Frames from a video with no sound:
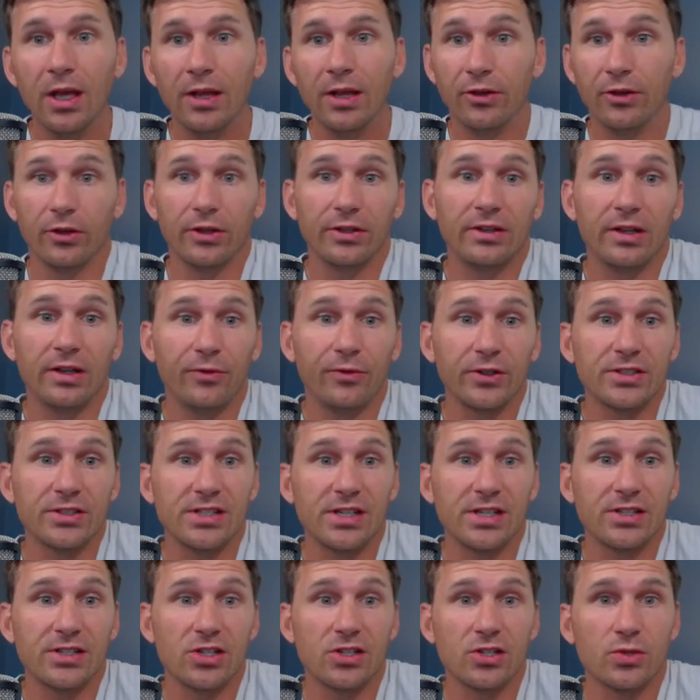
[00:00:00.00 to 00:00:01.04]
The only difference
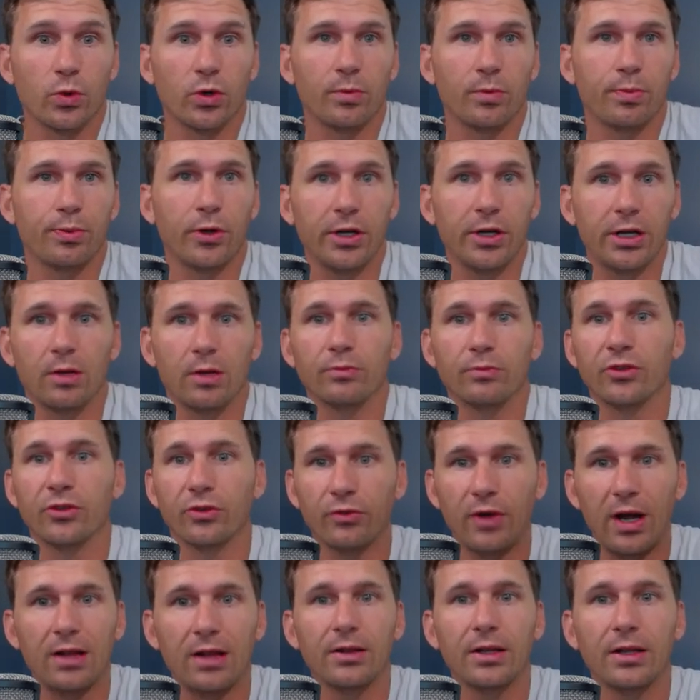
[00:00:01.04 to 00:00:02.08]
is we're putting them
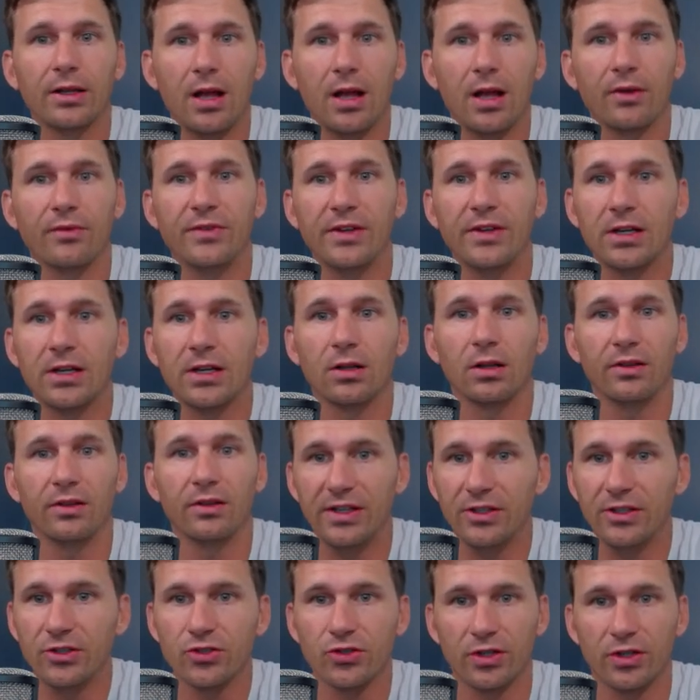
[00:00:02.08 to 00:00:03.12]
directly on a vehicle of
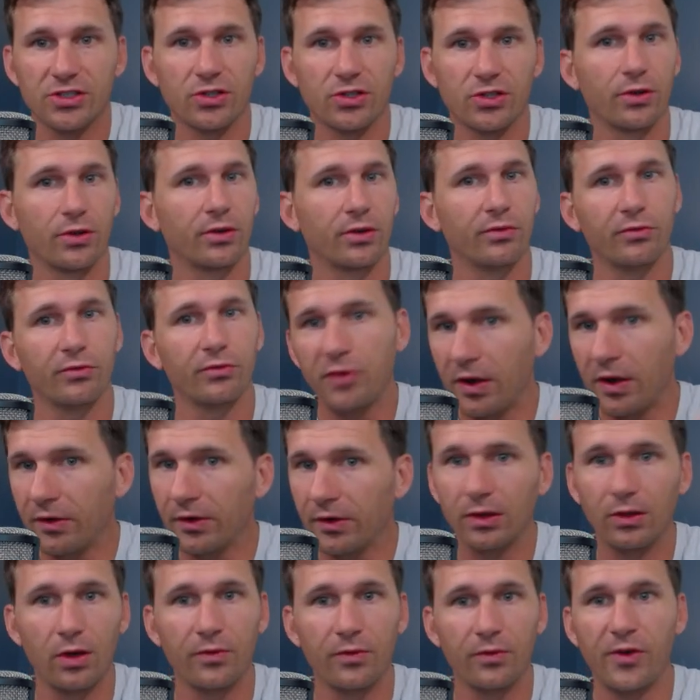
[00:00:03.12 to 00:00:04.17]
interest. So they're very
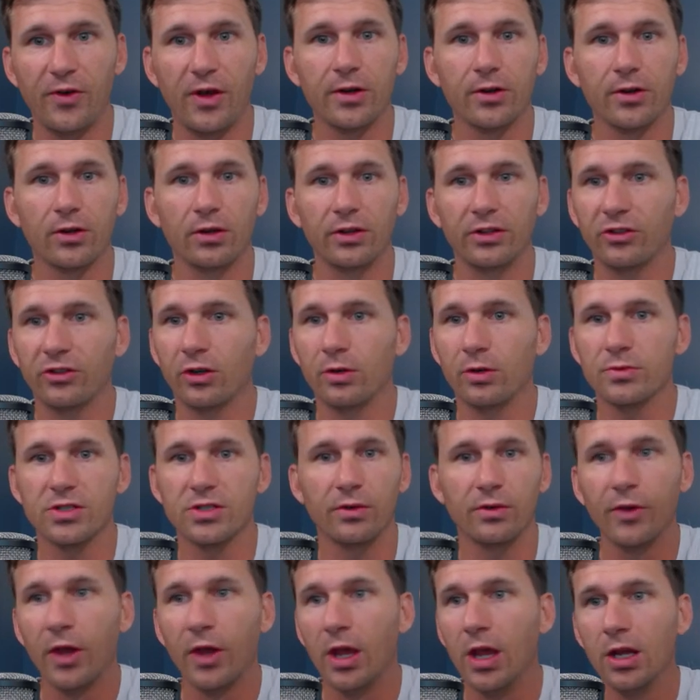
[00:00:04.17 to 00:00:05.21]
low funnel in terms
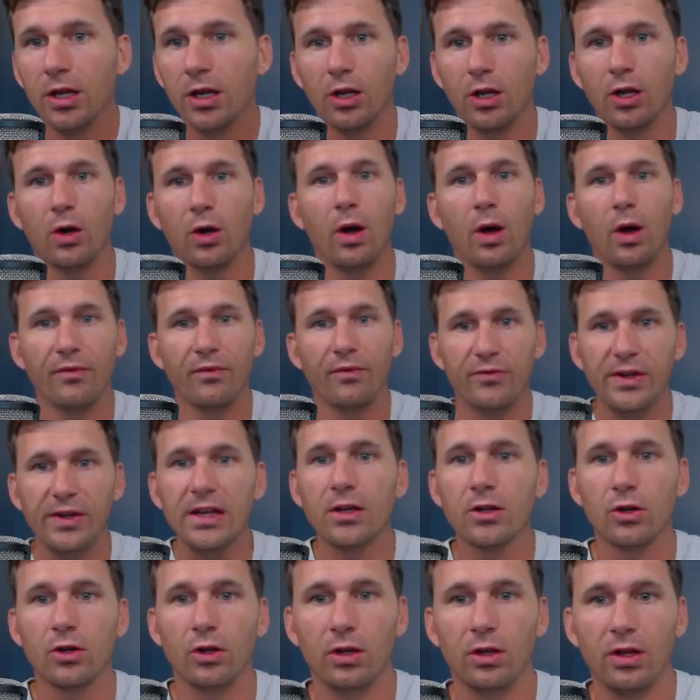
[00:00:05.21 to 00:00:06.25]
of, a
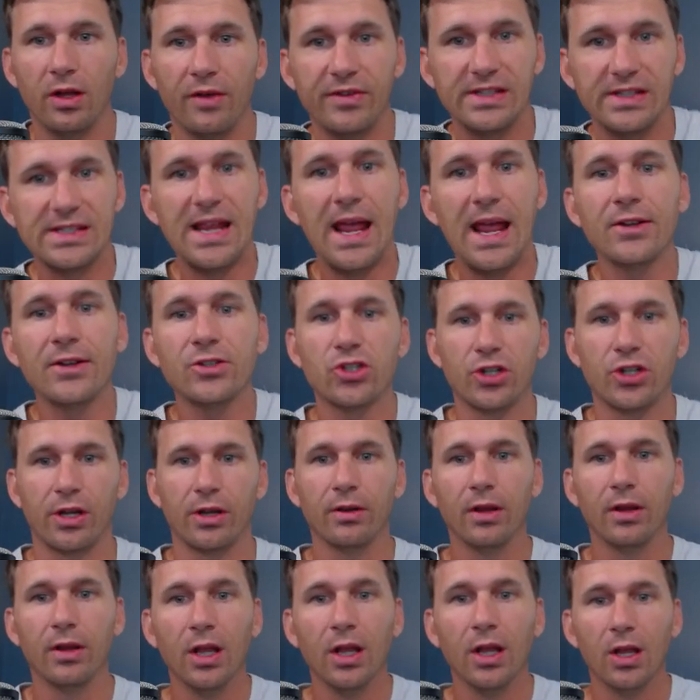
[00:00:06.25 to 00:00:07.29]
vehicle of
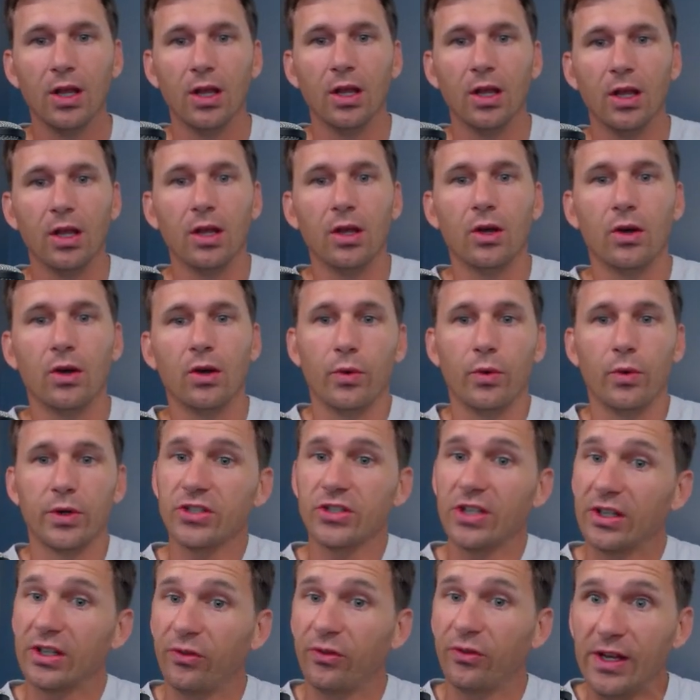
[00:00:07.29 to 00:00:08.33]
intention, which,
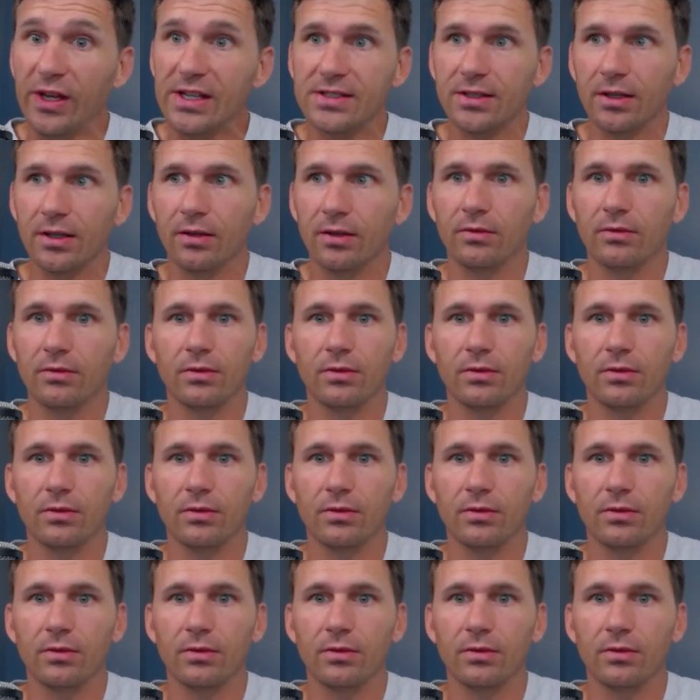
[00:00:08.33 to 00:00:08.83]
let's face it,